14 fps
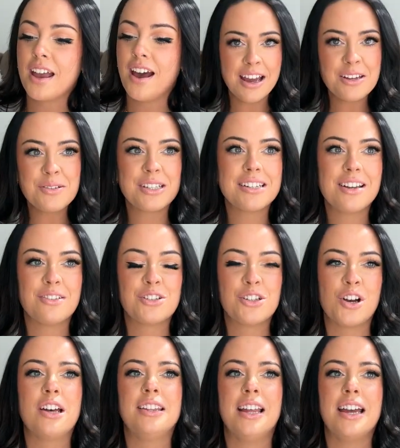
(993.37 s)
I used to tell
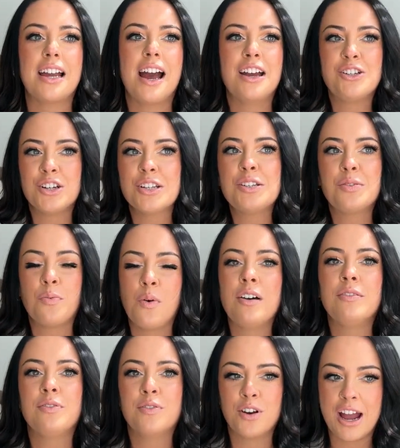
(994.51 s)
Sean, like, I just
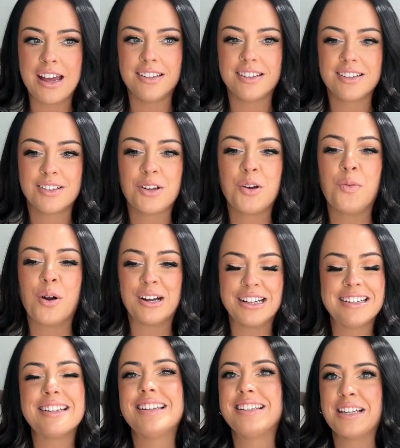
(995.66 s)
want friends who are
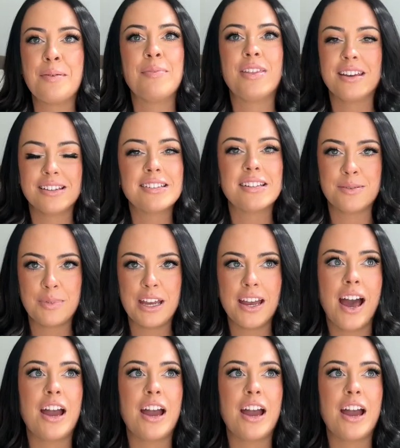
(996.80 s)
into the same things as me.